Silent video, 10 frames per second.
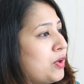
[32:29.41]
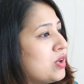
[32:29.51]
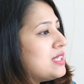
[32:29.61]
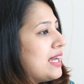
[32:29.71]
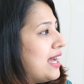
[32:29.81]

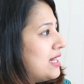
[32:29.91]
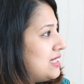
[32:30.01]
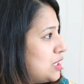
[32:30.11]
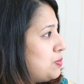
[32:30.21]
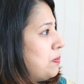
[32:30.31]
because I had
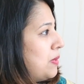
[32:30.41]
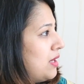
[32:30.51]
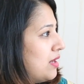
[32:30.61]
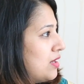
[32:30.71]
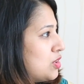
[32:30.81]
these people
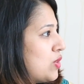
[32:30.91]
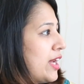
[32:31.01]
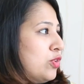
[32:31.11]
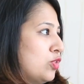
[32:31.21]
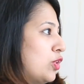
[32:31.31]
here, so
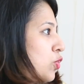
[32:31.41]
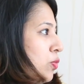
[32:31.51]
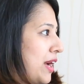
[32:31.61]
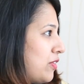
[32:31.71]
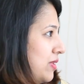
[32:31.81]
I could not go
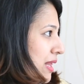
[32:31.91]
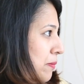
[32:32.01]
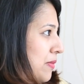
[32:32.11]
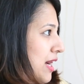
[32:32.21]
back with them.